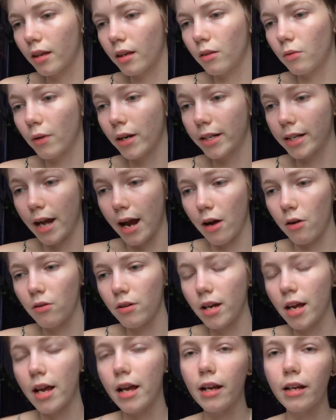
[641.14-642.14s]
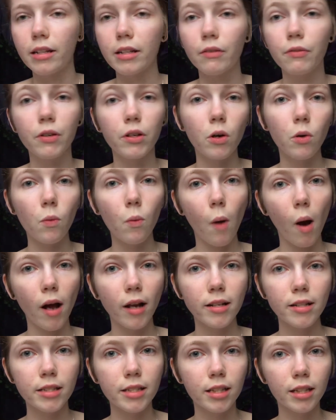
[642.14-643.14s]
right now, and if you don't
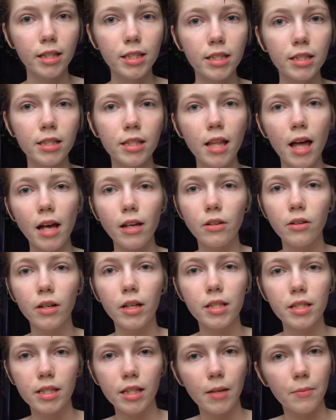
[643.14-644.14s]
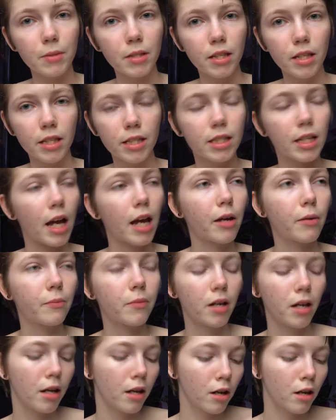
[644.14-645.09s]
want to listen to that, you can skip to this time